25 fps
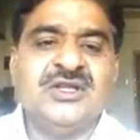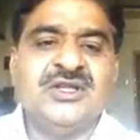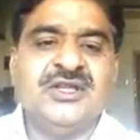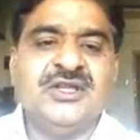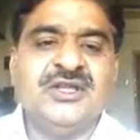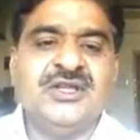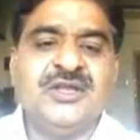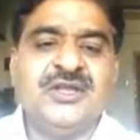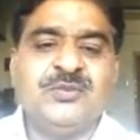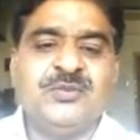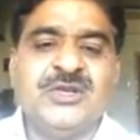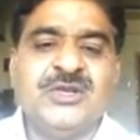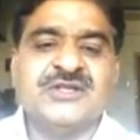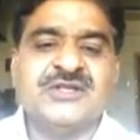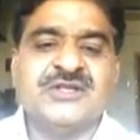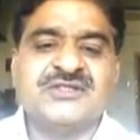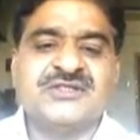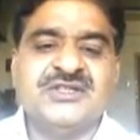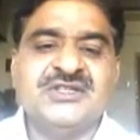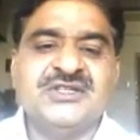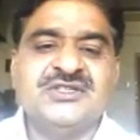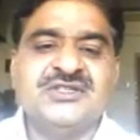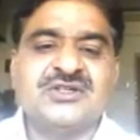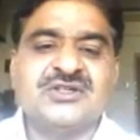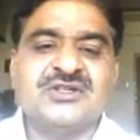A plus
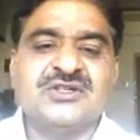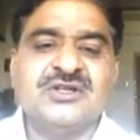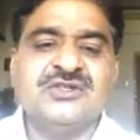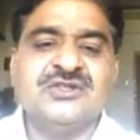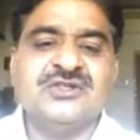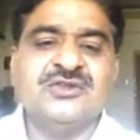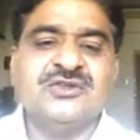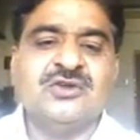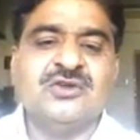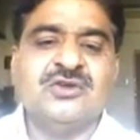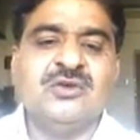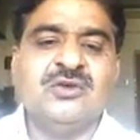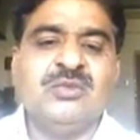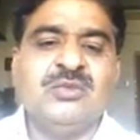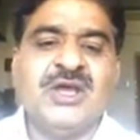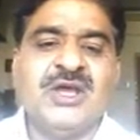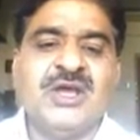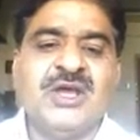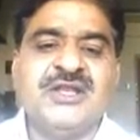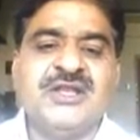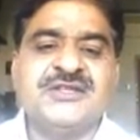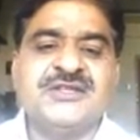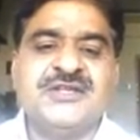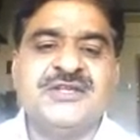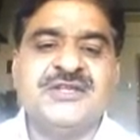C is equal to 0,
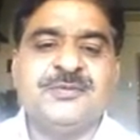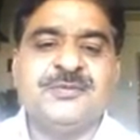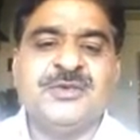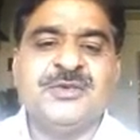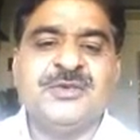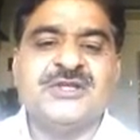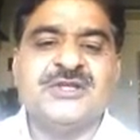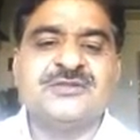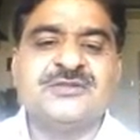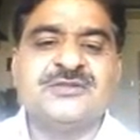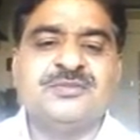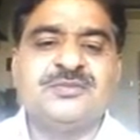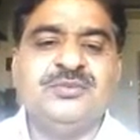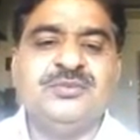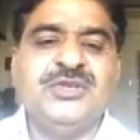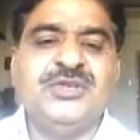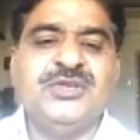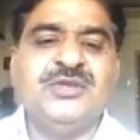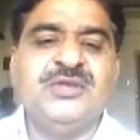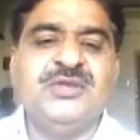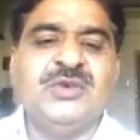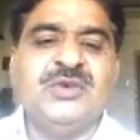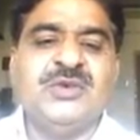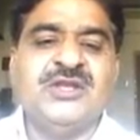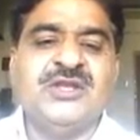minus A plus
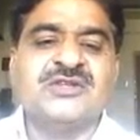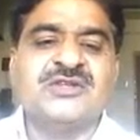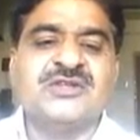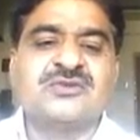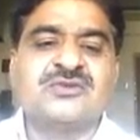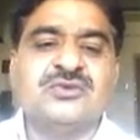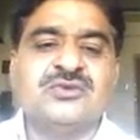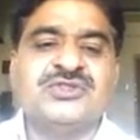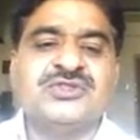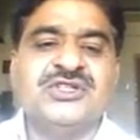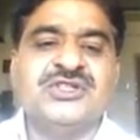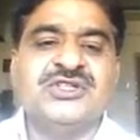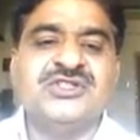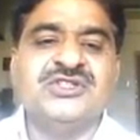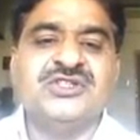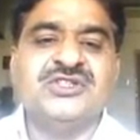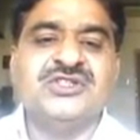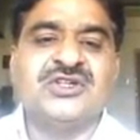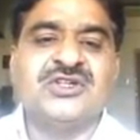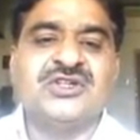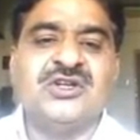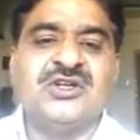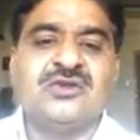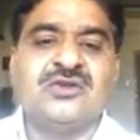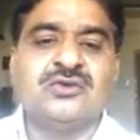B minus 2C is
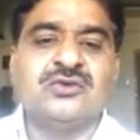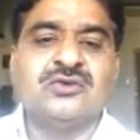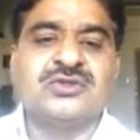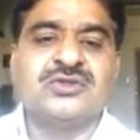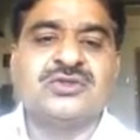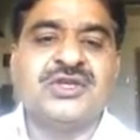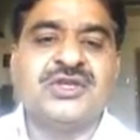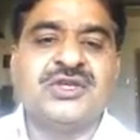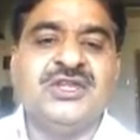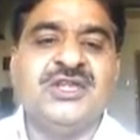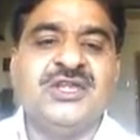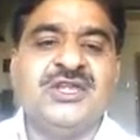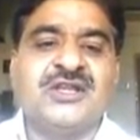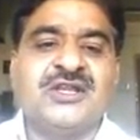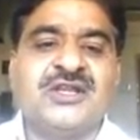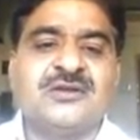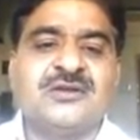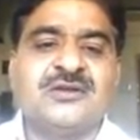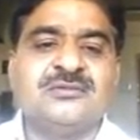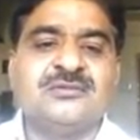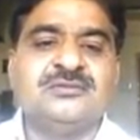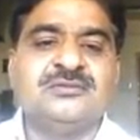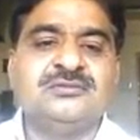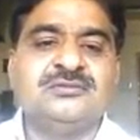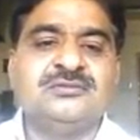equal to 3 here,
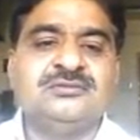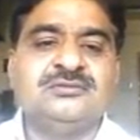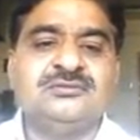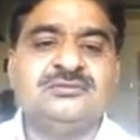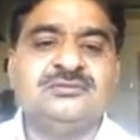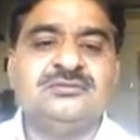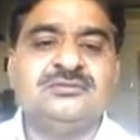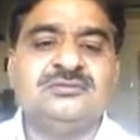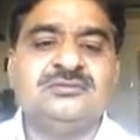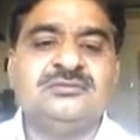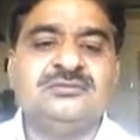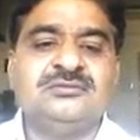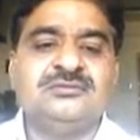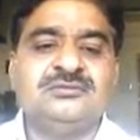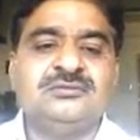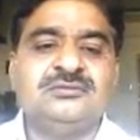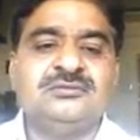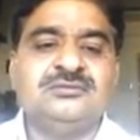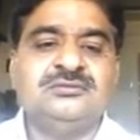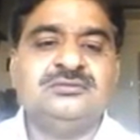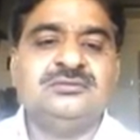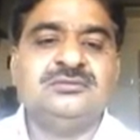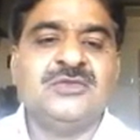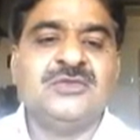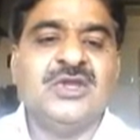
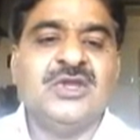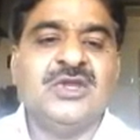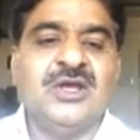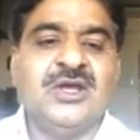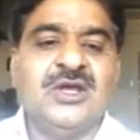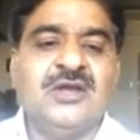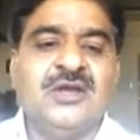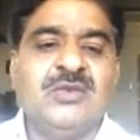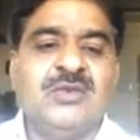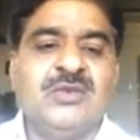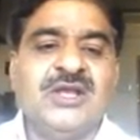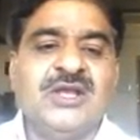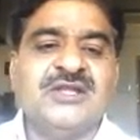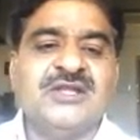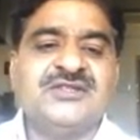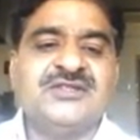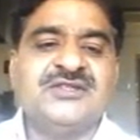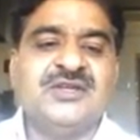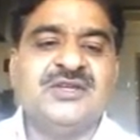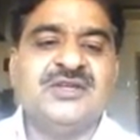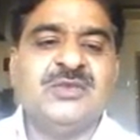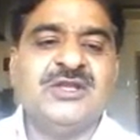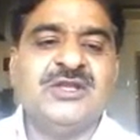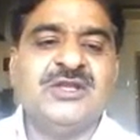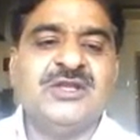and
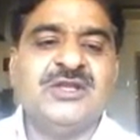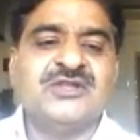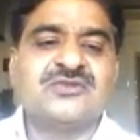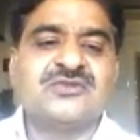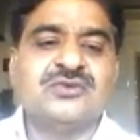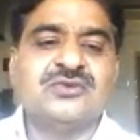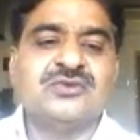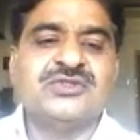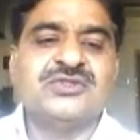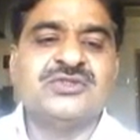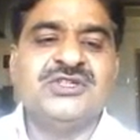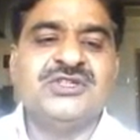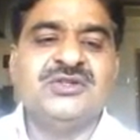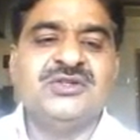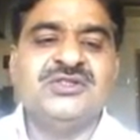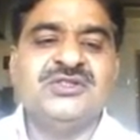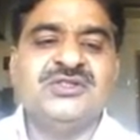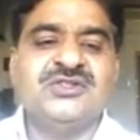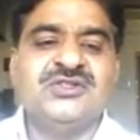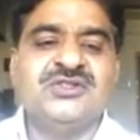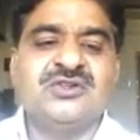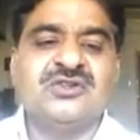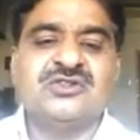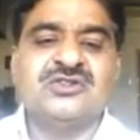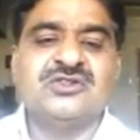minus A minus 2C
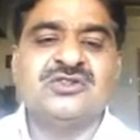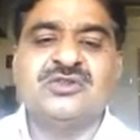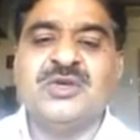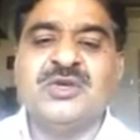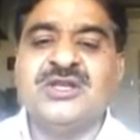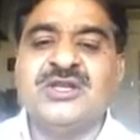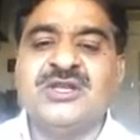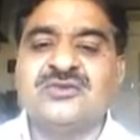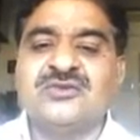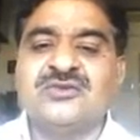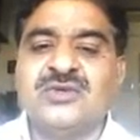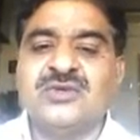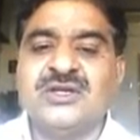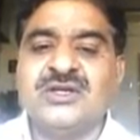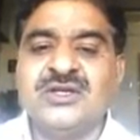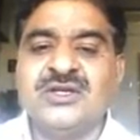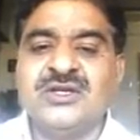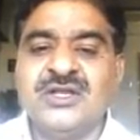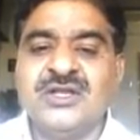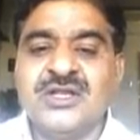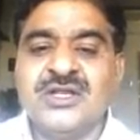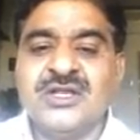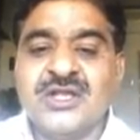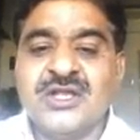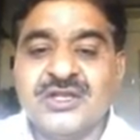is equal to minus 1.
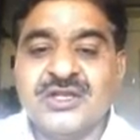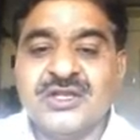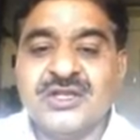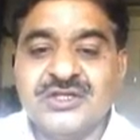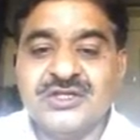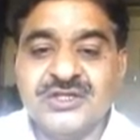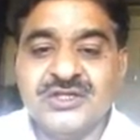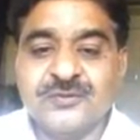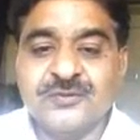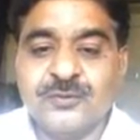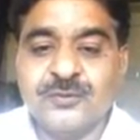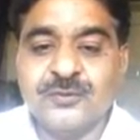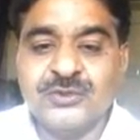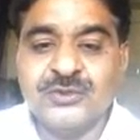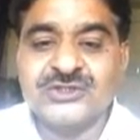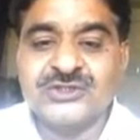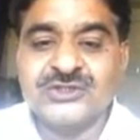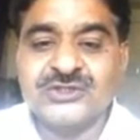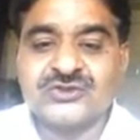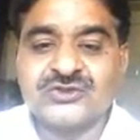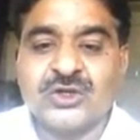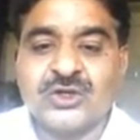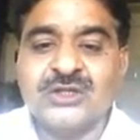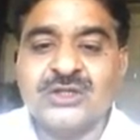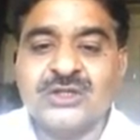If we
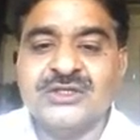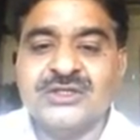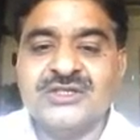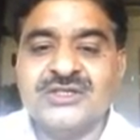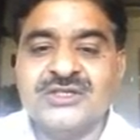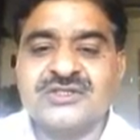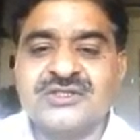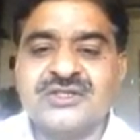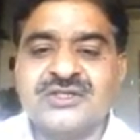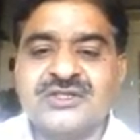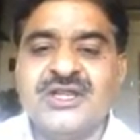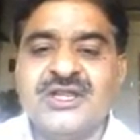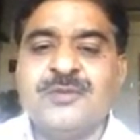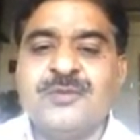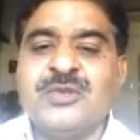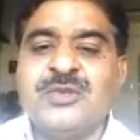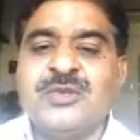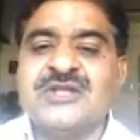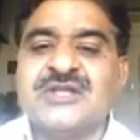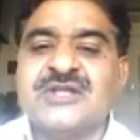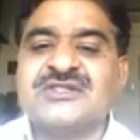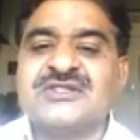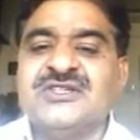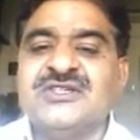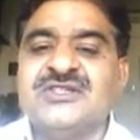solve this, A
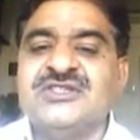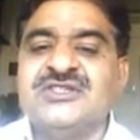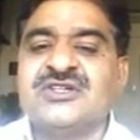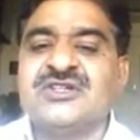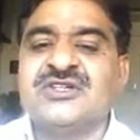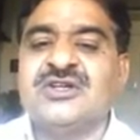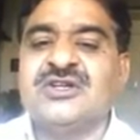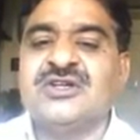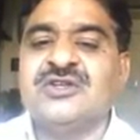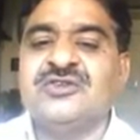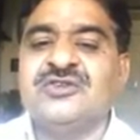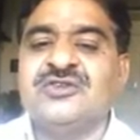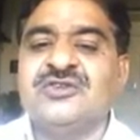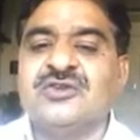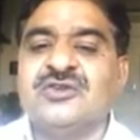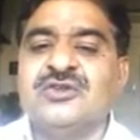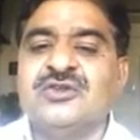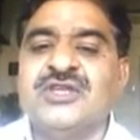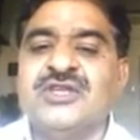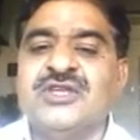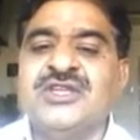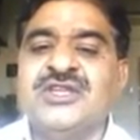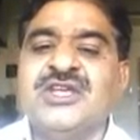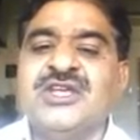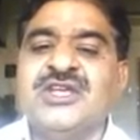plus C is equal to 0,
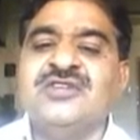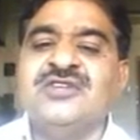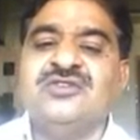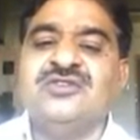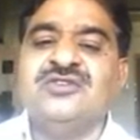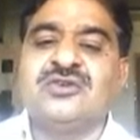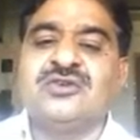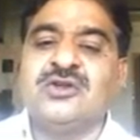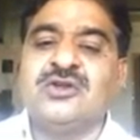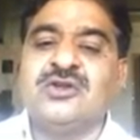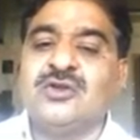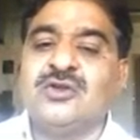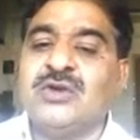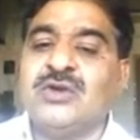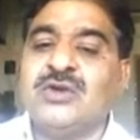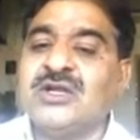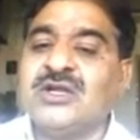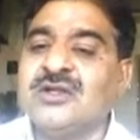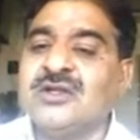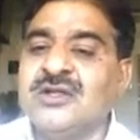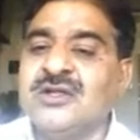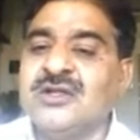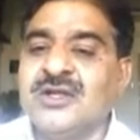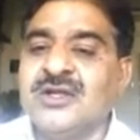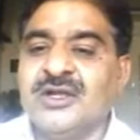then A is equal to
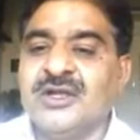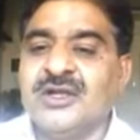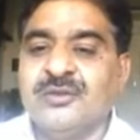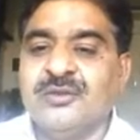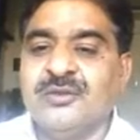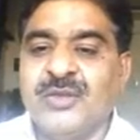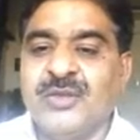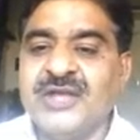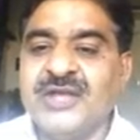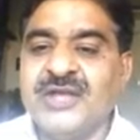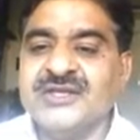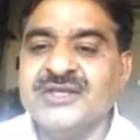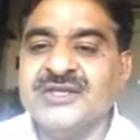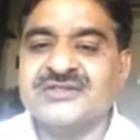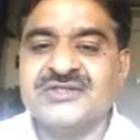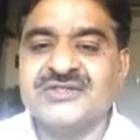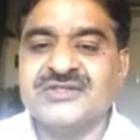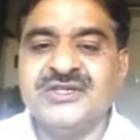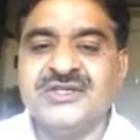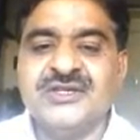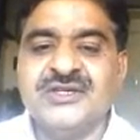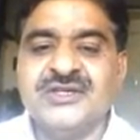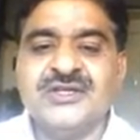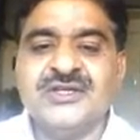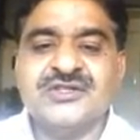what? Minus
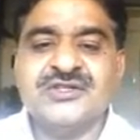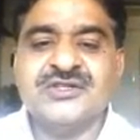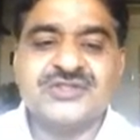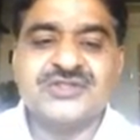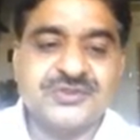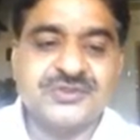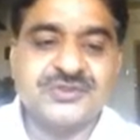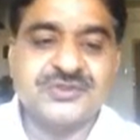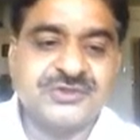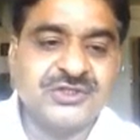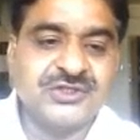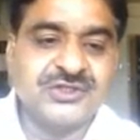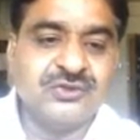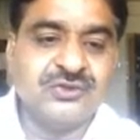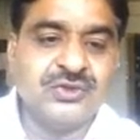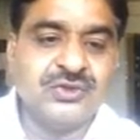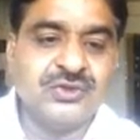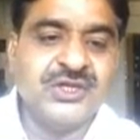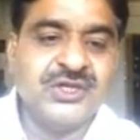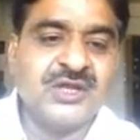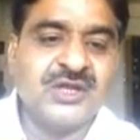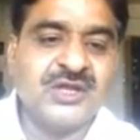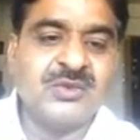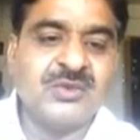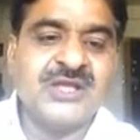C. Substitute
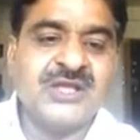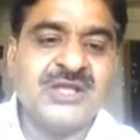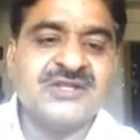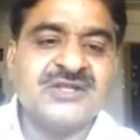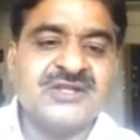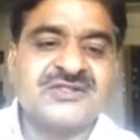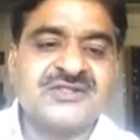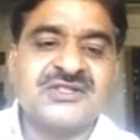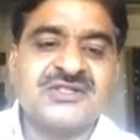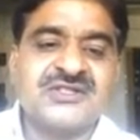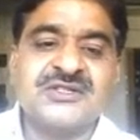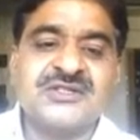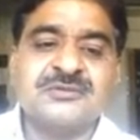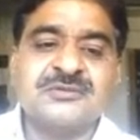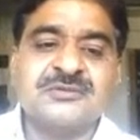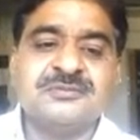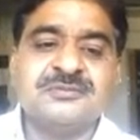here minus C.